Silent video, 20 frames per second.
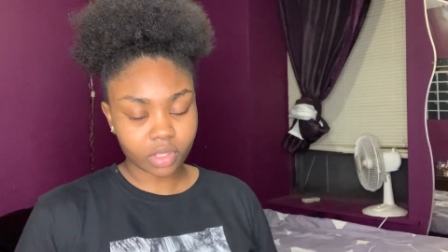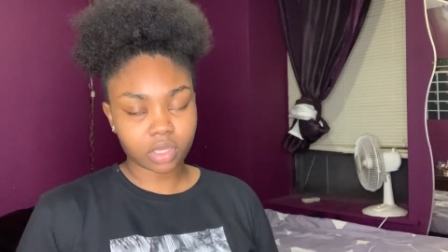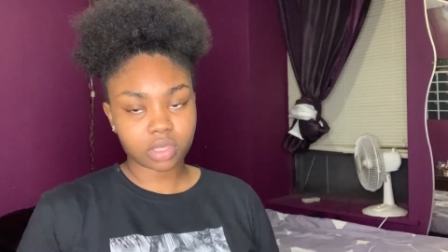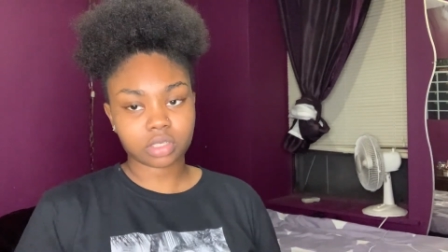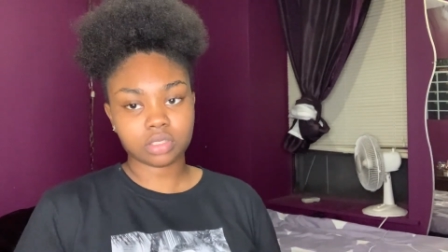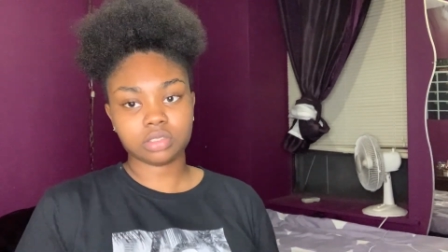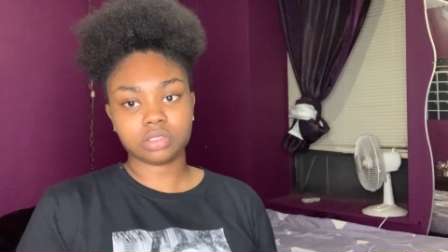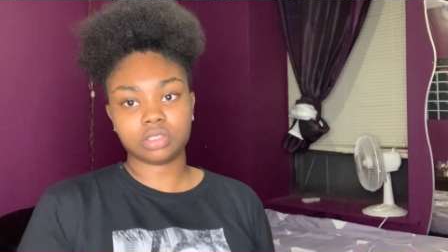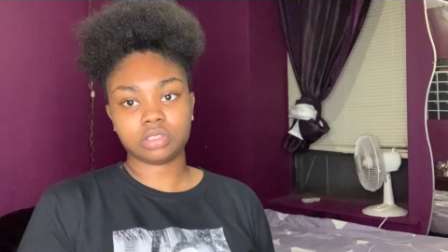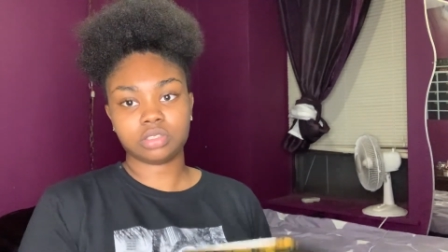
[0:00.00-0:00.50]

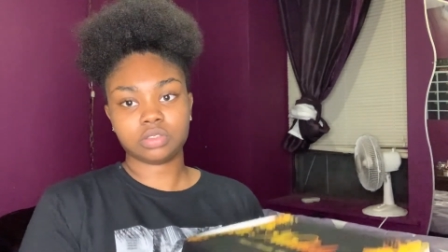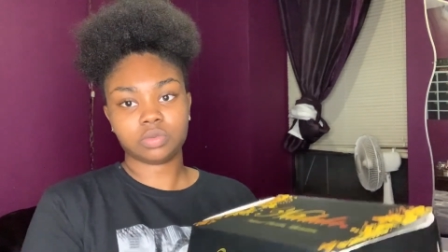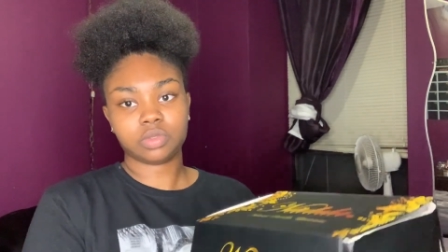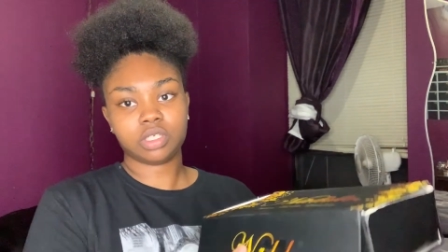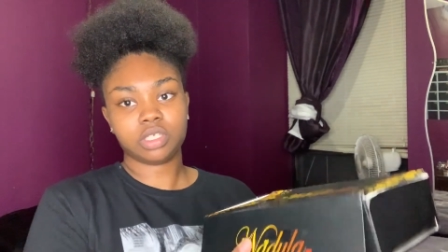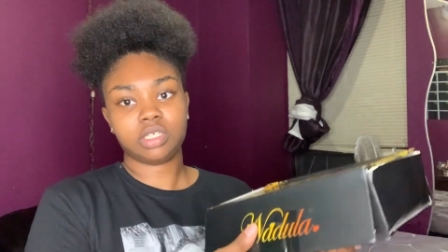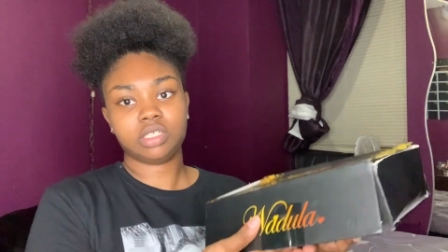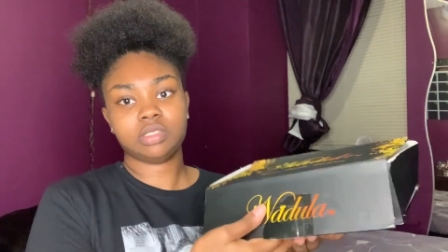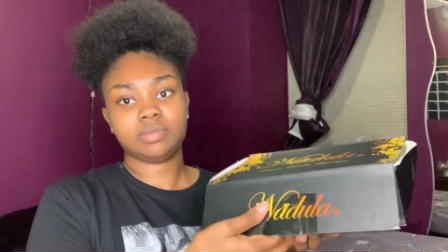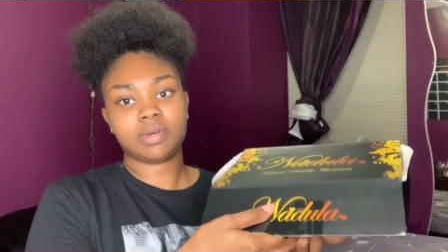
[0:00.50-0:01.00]
So it's one of
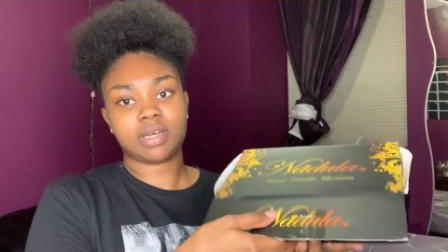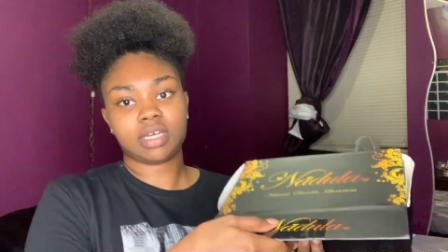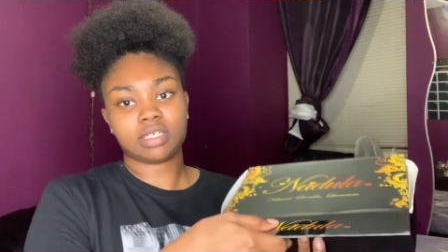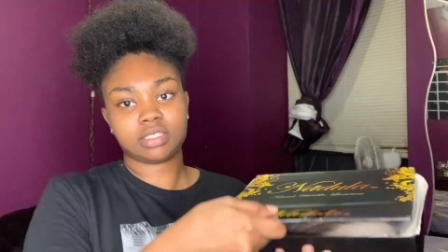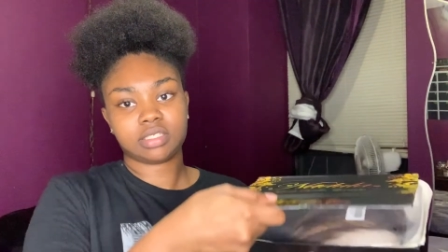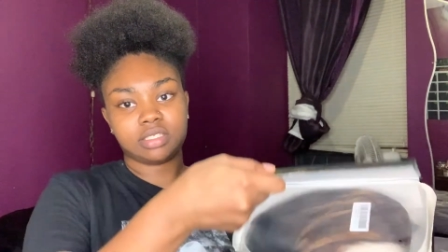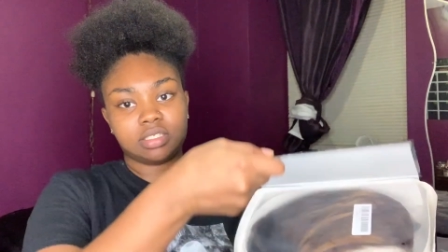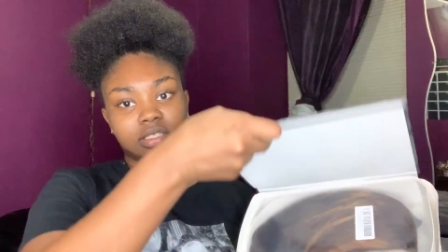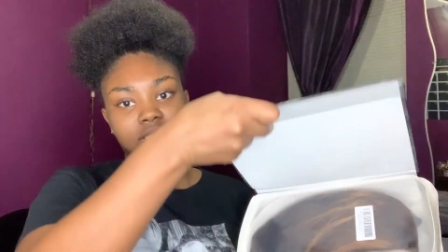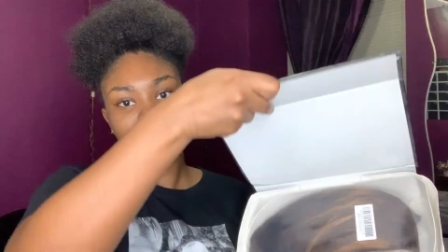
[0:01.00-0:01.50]
these
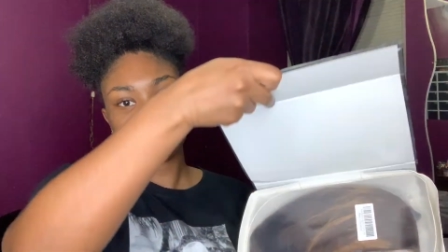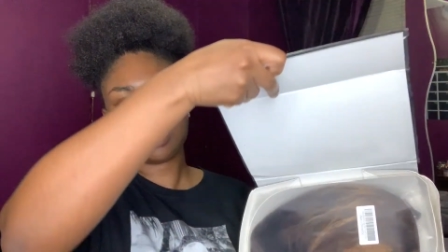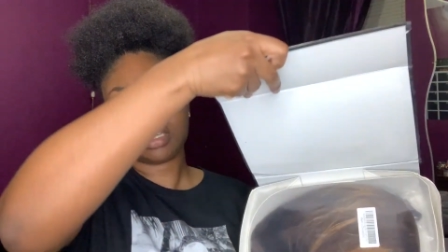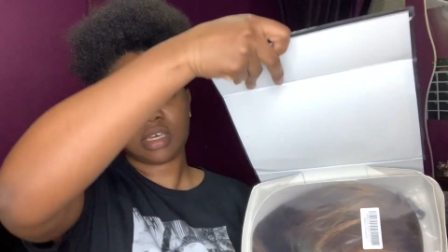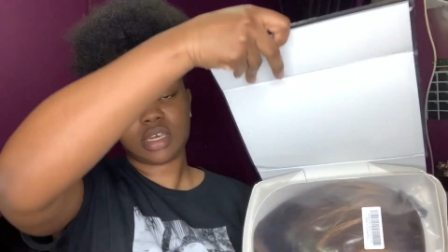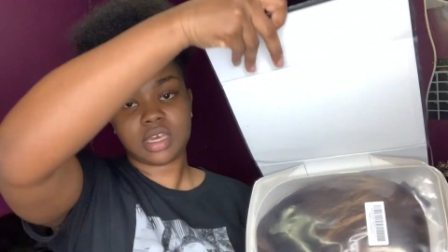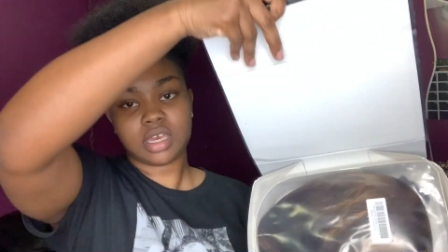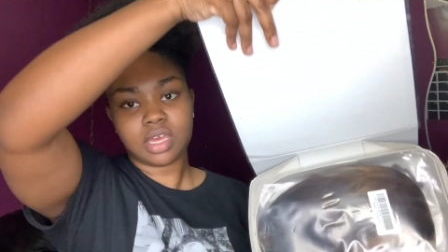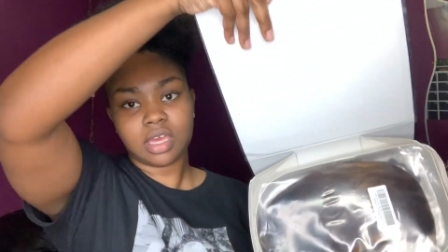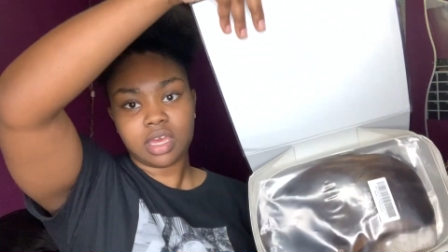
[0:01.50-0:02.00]
boxes,
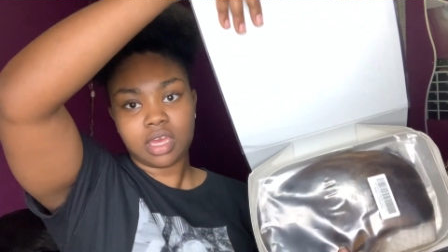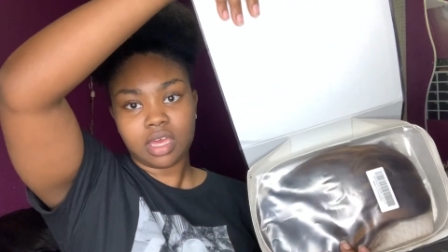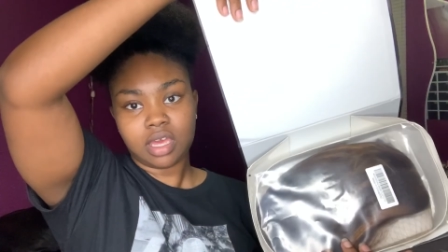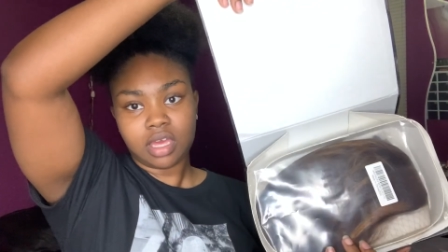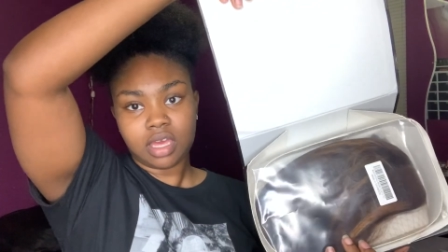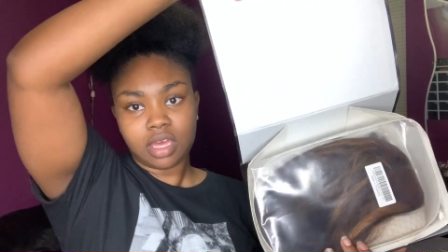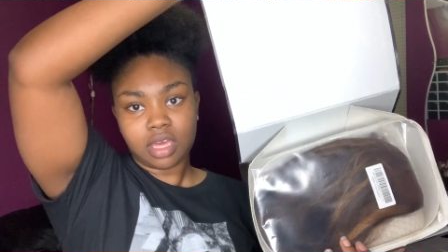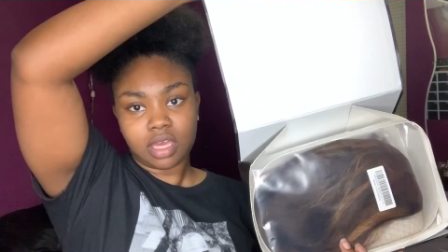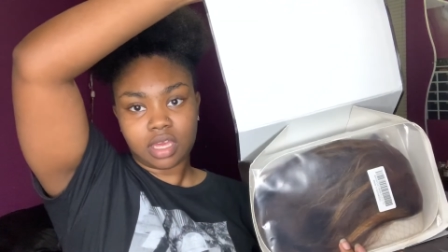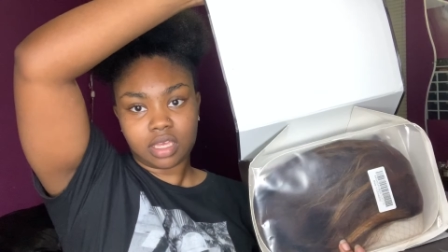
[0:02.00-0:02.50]

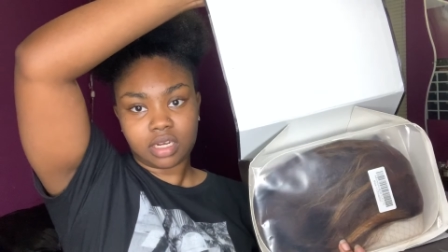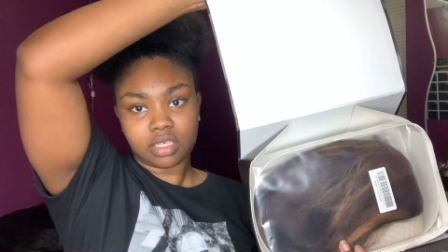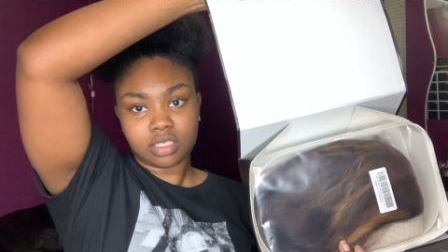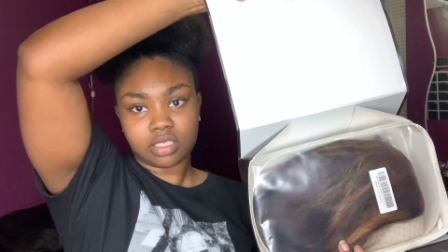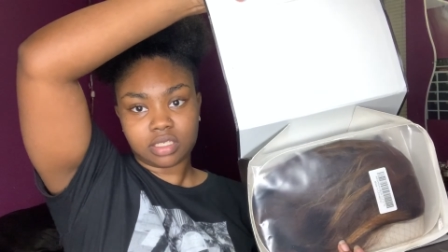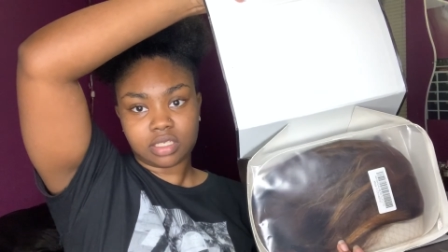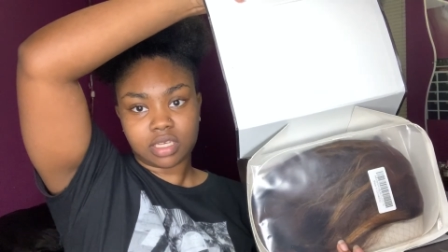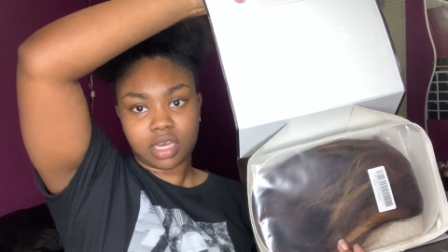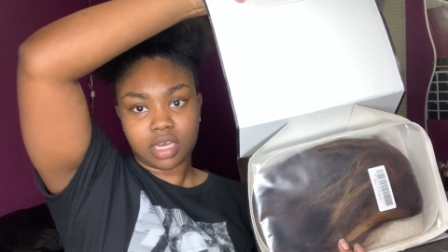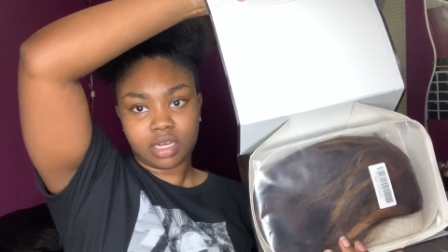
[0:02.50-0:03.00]
and this
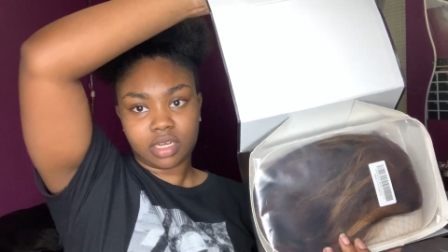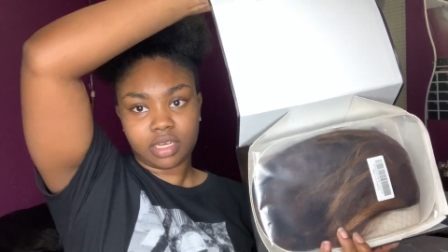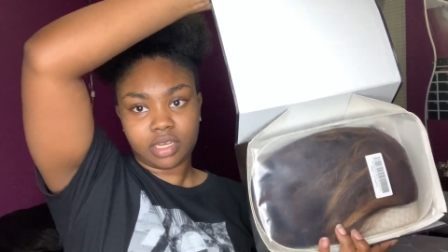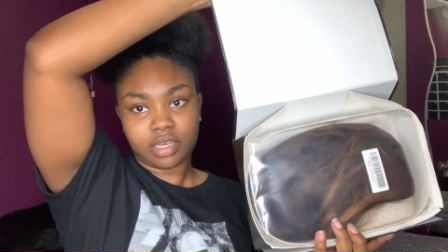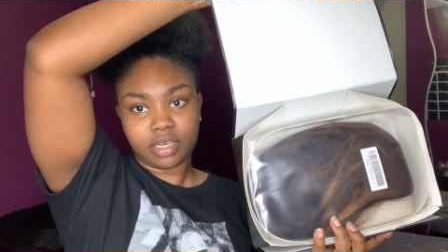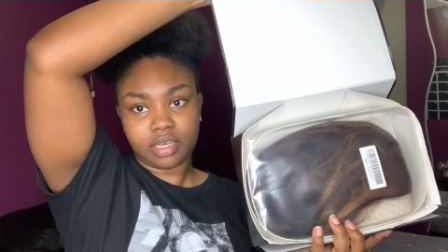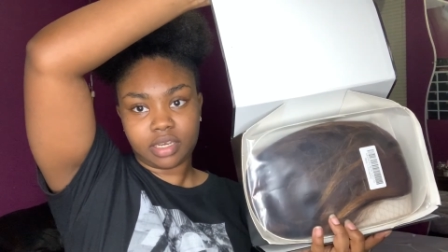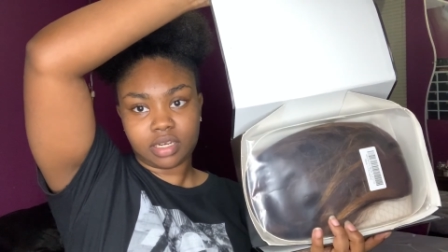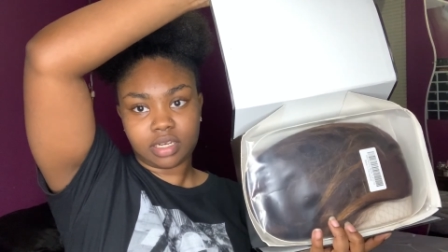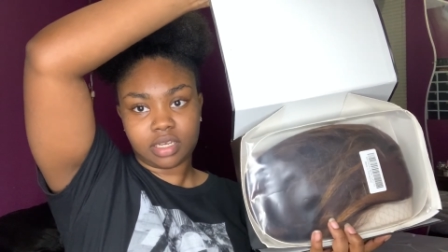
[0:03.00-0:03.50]
is how the
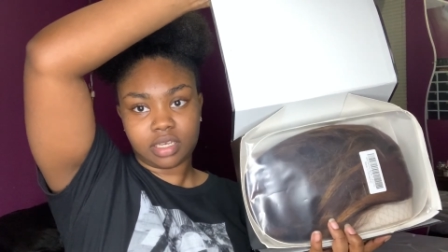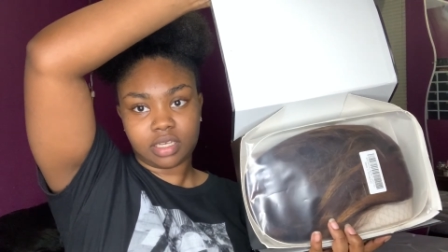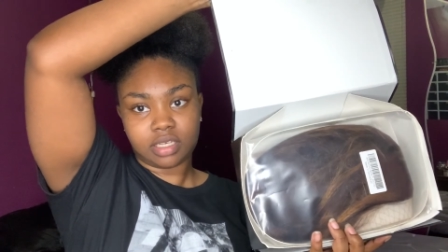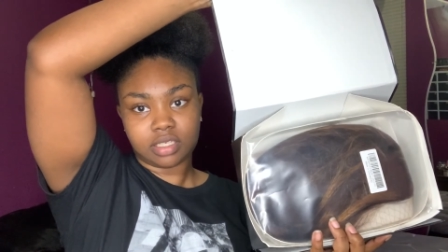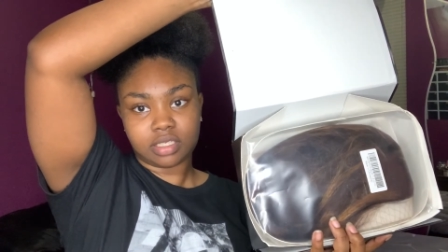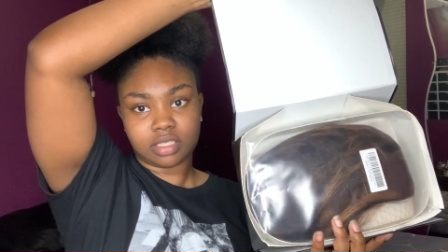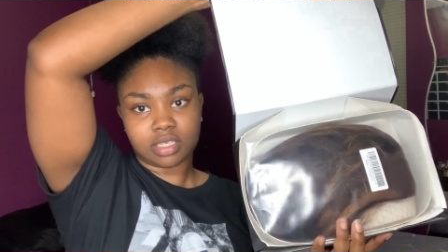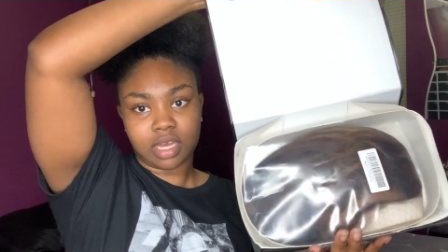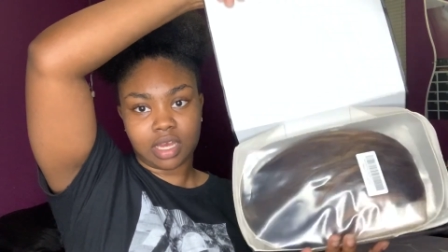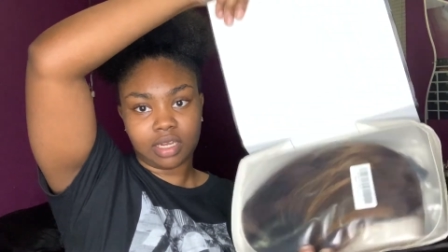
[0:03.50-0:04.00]

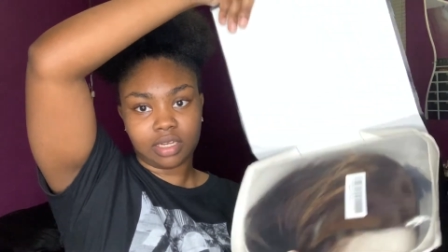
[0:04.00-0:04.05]
inside